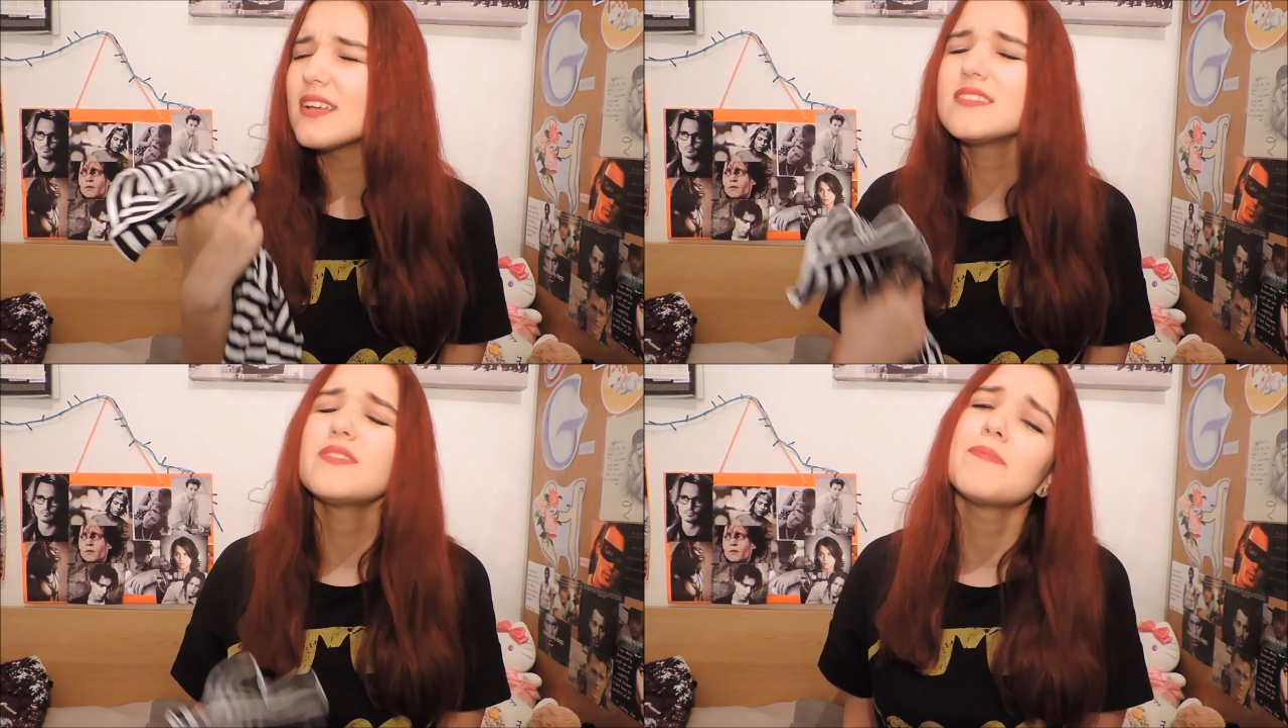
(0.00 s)

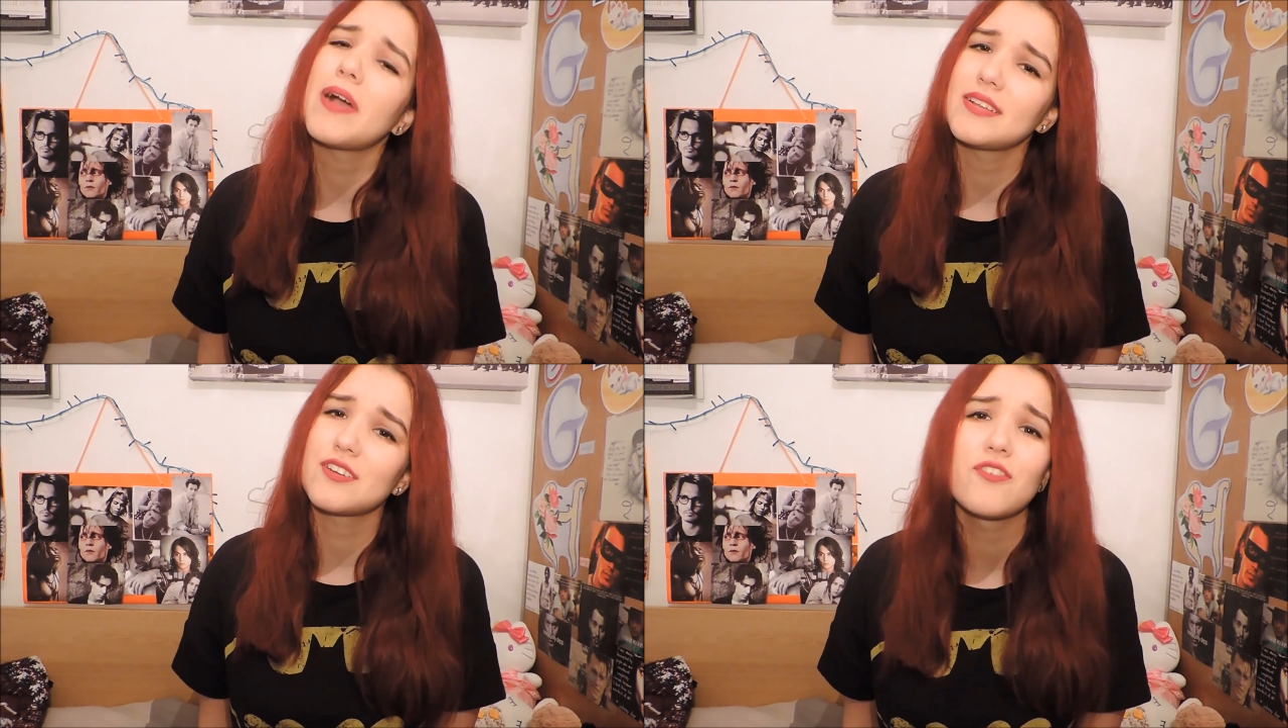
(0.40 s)
as a
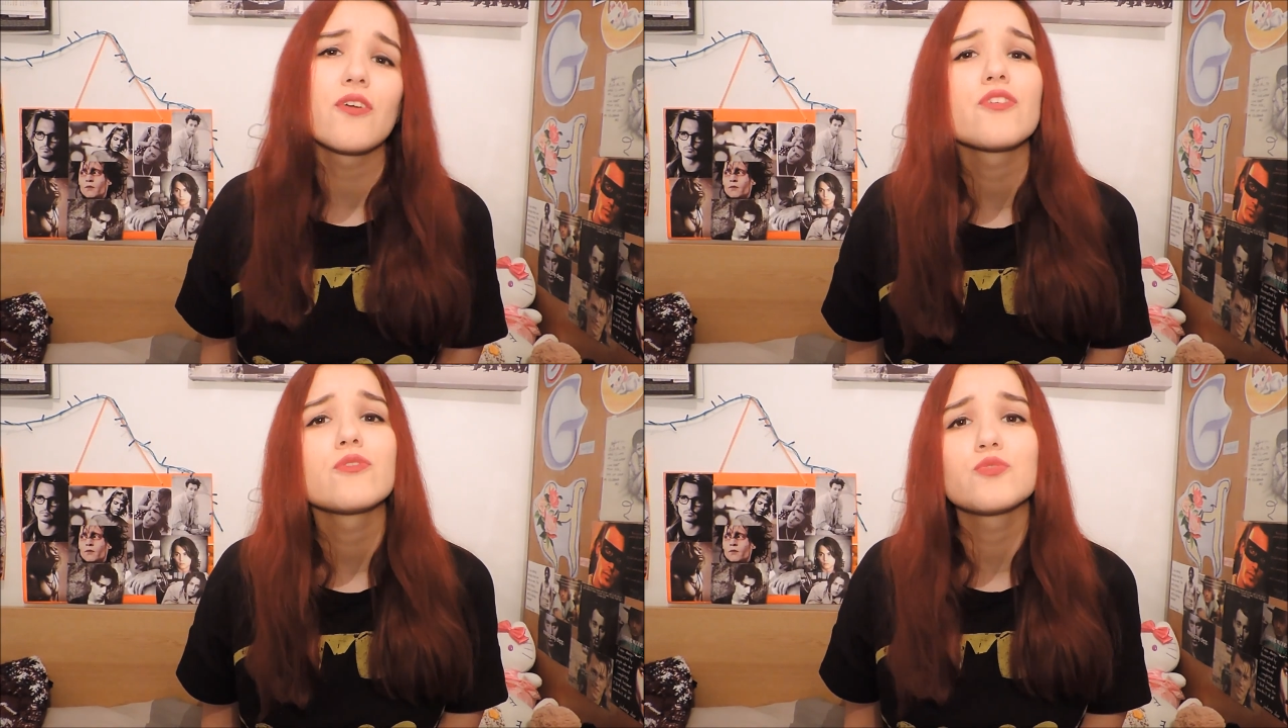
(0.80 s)
reminder
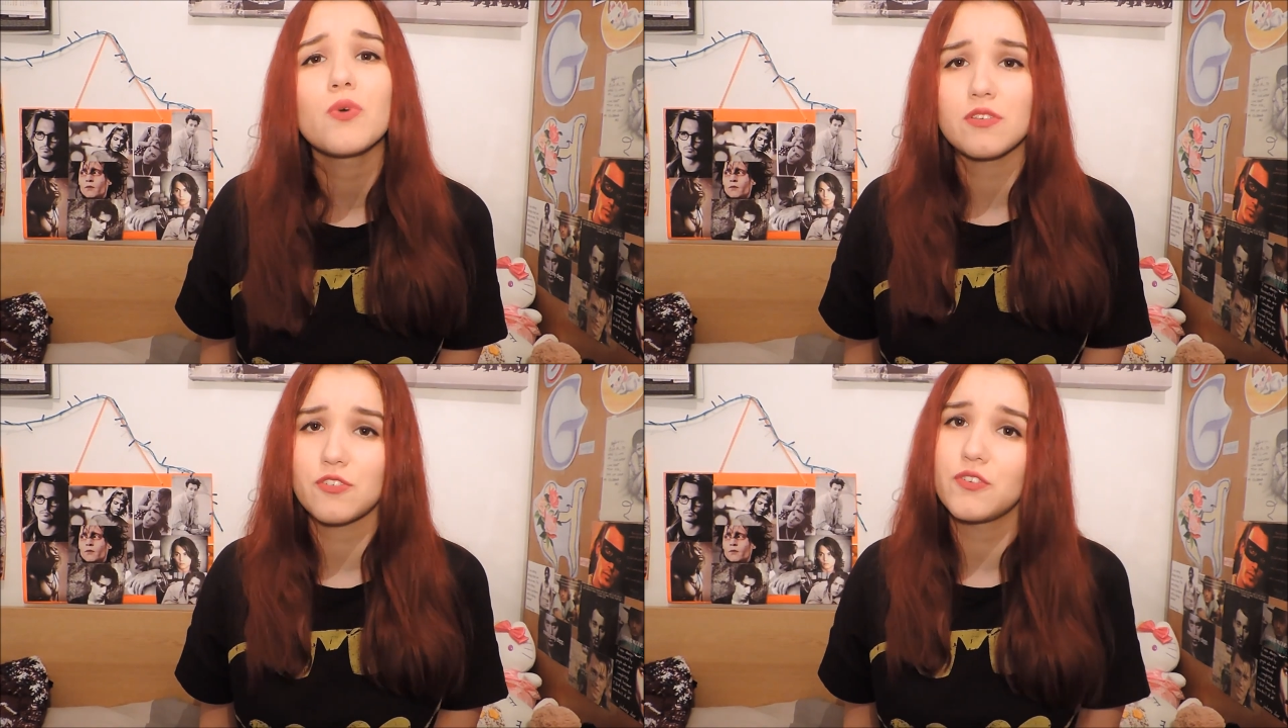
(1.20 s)
for
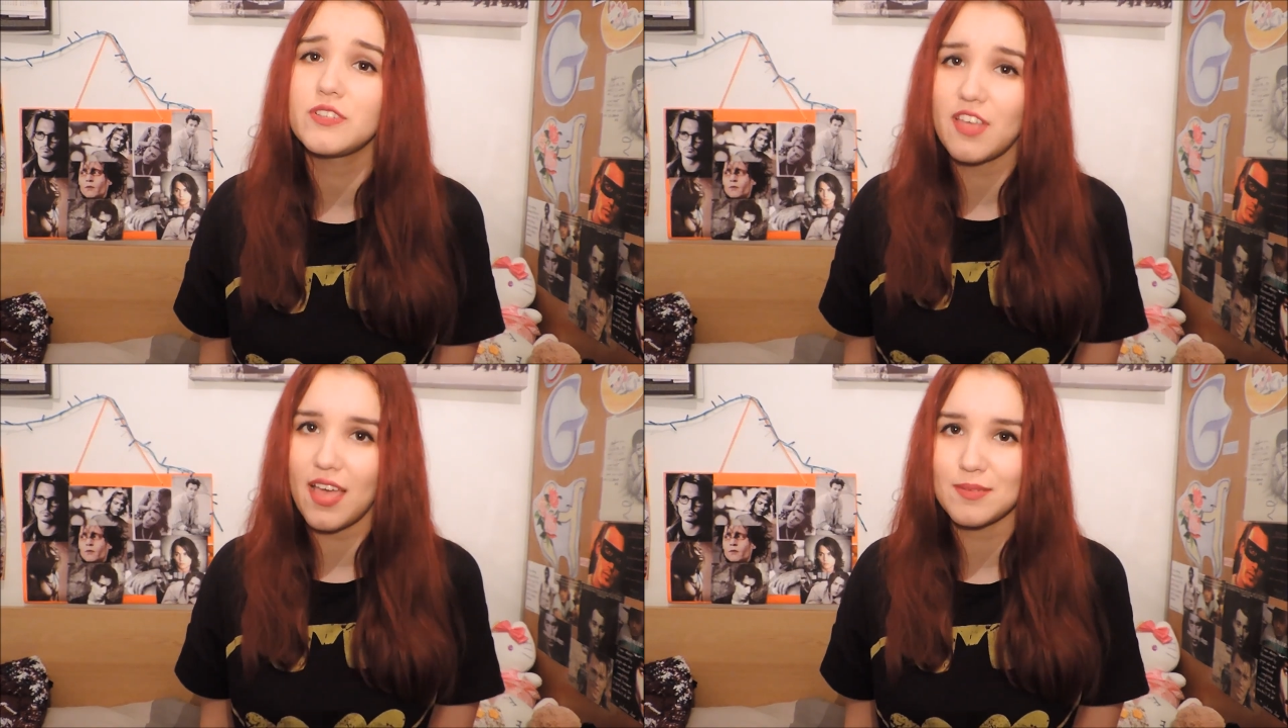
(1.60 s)
those
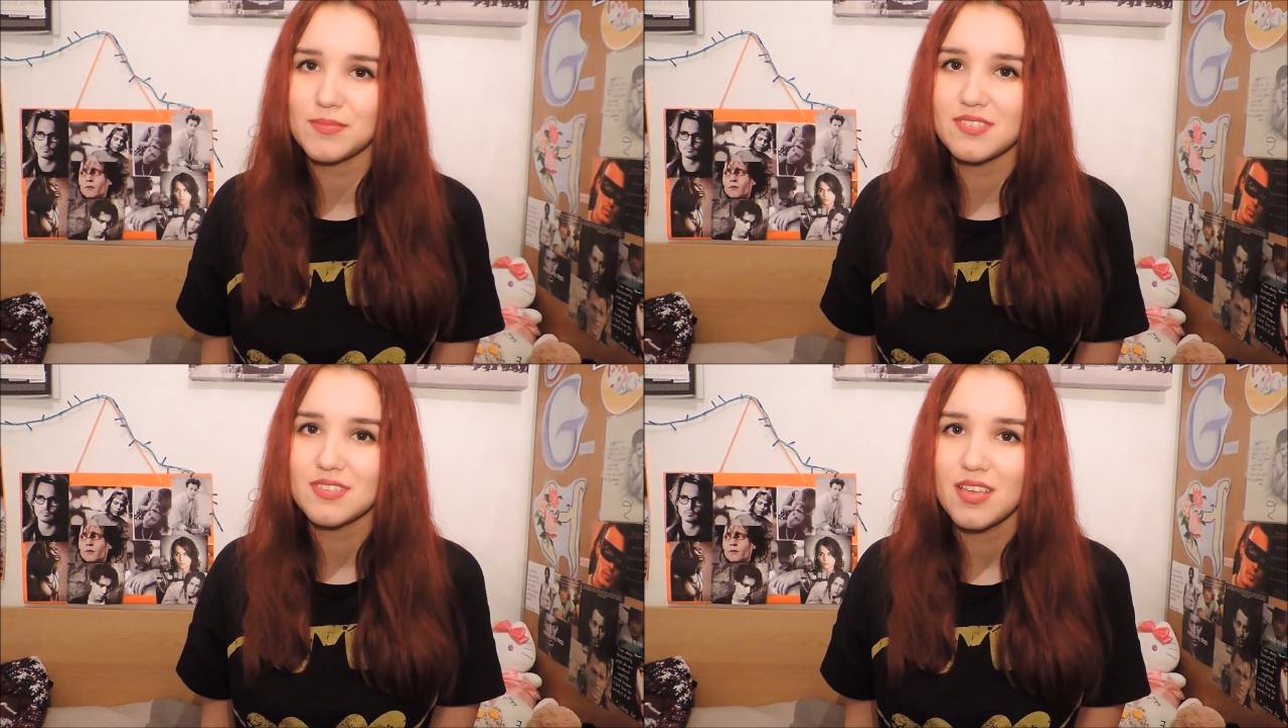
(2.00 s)
wonderful
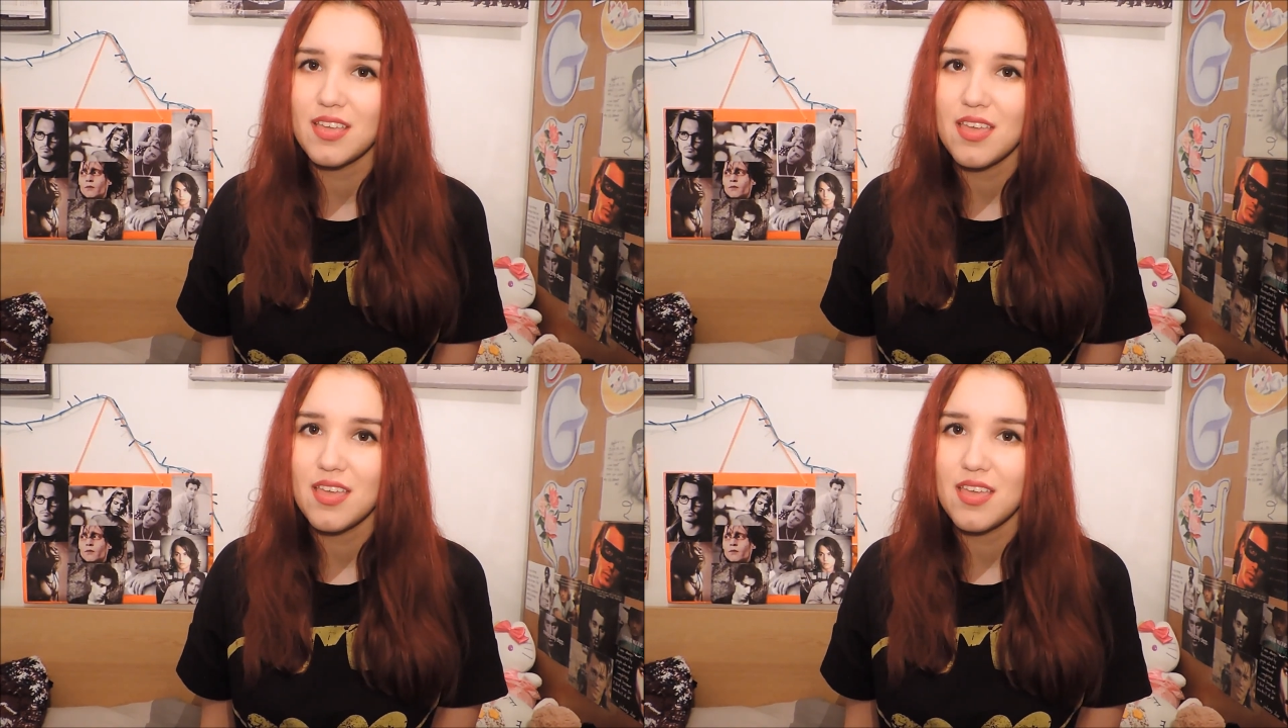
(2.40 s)
times.